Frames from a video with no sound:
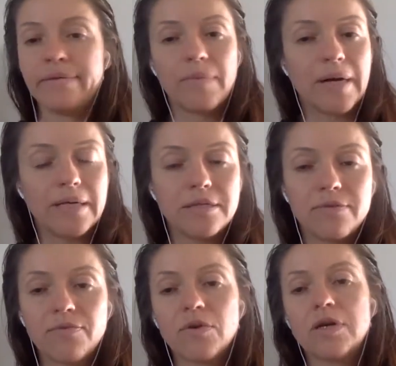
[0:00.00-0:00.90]
my
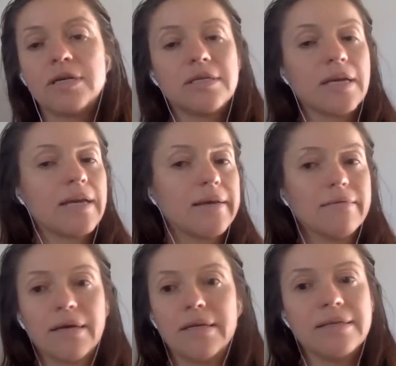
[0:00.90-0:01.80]
divorce,
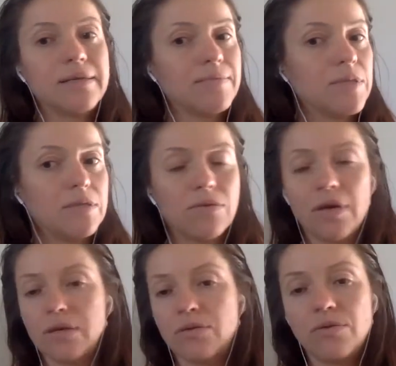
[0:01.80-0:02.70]
I need something to
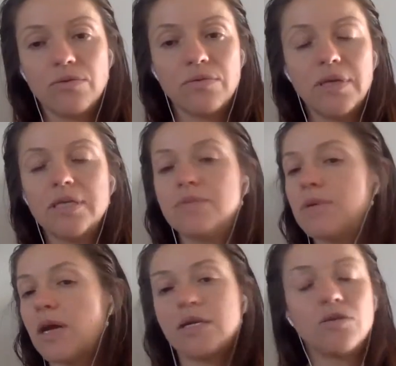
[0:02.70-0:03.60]
get through this,
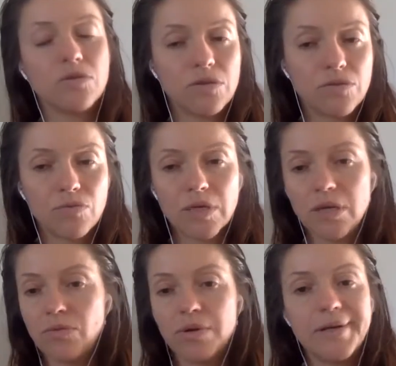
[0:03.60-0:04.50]
but I don't
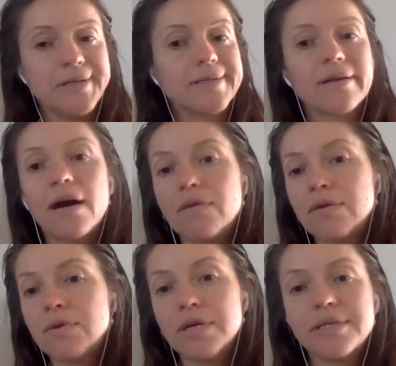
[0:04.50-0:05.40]
really want to
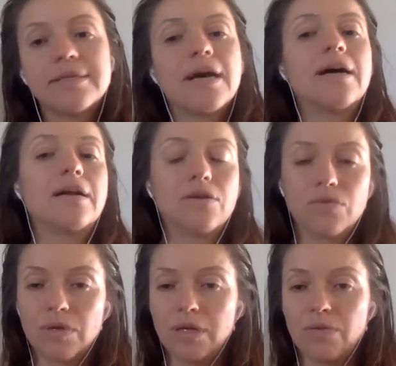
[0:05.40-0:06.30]
discover what inside, I
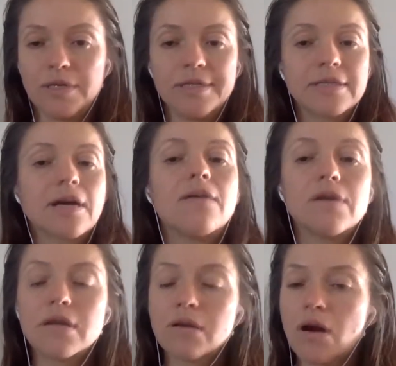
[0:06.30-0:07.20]
don't really want to
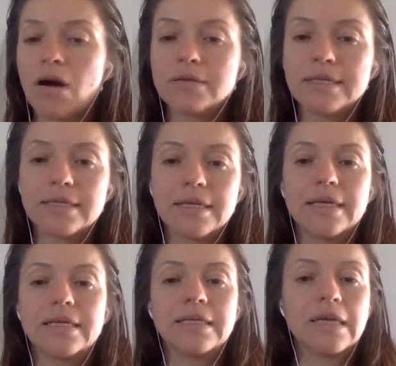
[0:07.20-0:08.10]
discover what causes
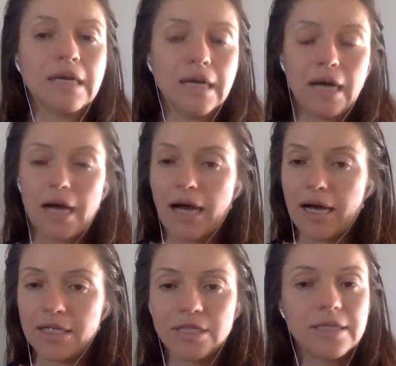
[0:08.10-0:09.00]
it.
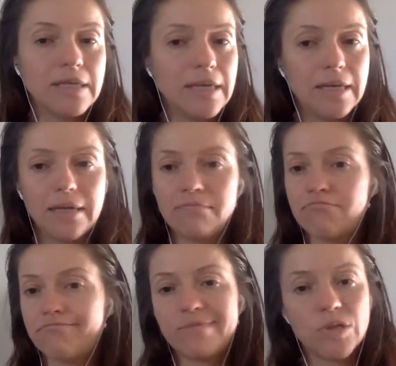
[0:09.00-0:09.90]
I just need
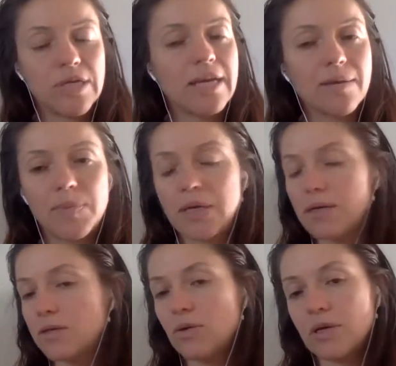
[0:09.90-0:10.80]
to take a
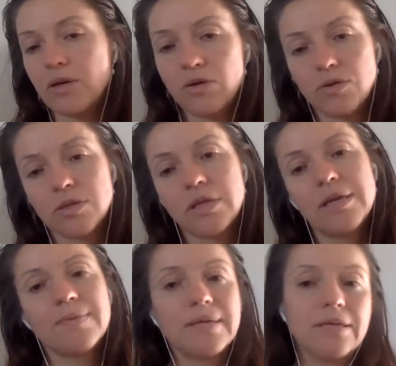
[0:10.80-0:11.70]
pill so I can go to
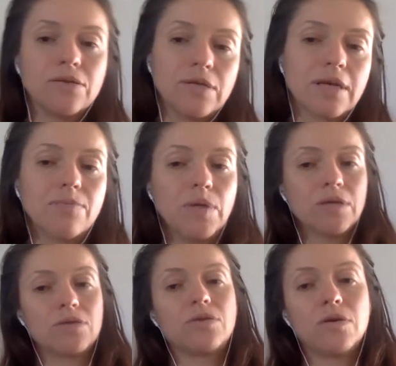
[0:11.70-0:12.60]
sleep. I need to take a
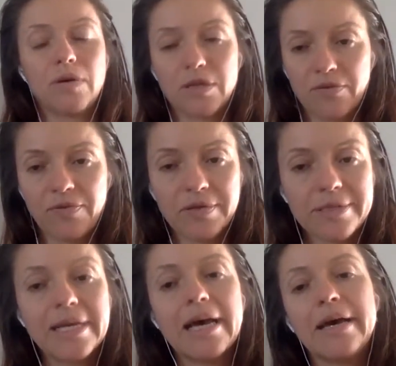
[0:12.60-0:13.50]
pill so I don't feel
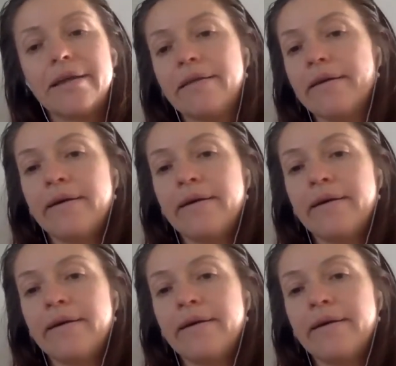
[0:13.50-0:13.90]
sad,